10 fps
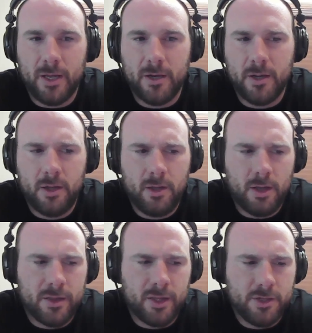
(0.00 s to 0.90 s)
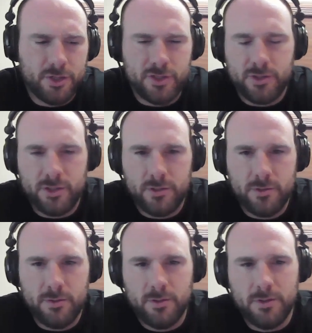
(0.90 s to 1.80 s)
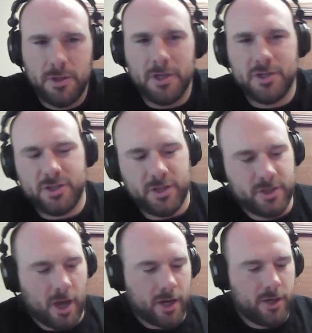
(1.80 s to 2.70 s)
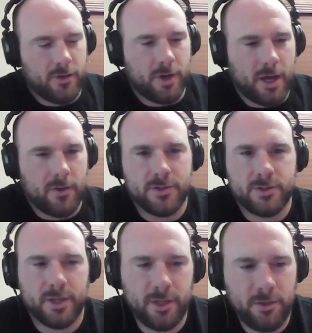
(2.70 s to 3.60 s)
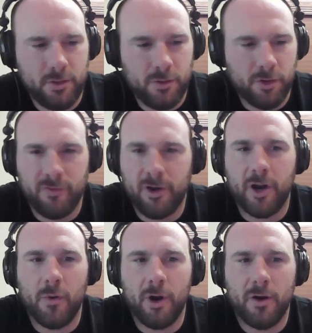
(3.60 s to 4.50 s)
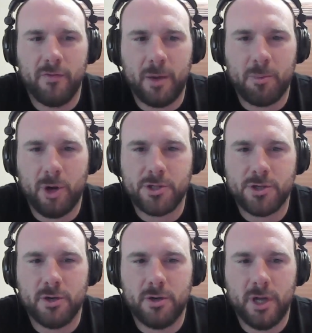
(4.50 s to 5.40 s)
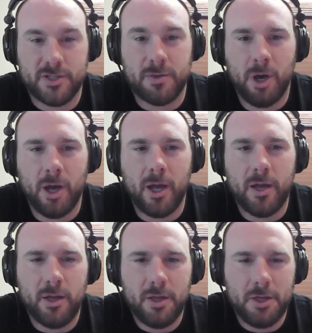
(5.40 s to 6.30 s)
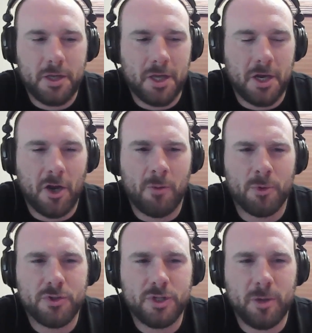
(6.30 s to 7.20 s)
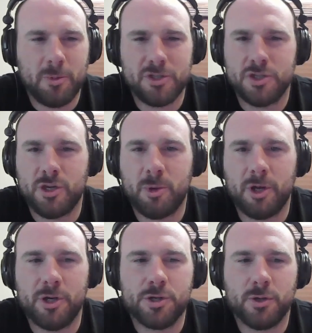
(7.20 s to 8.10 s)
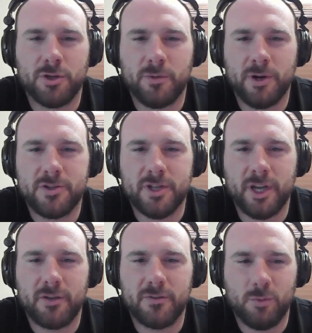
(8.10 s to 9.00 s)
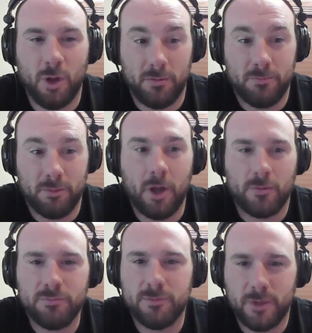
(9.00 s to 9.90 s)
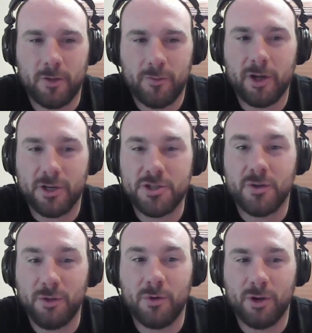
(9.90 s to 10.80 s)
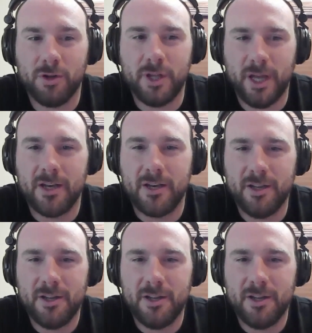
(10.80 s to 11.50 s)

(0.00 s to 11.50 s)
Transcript: And I think just in talking to you now, it's like you're very aware of that pressure, as am I, and it almost puts a chip on your shoulder where it's like, well, can show the world that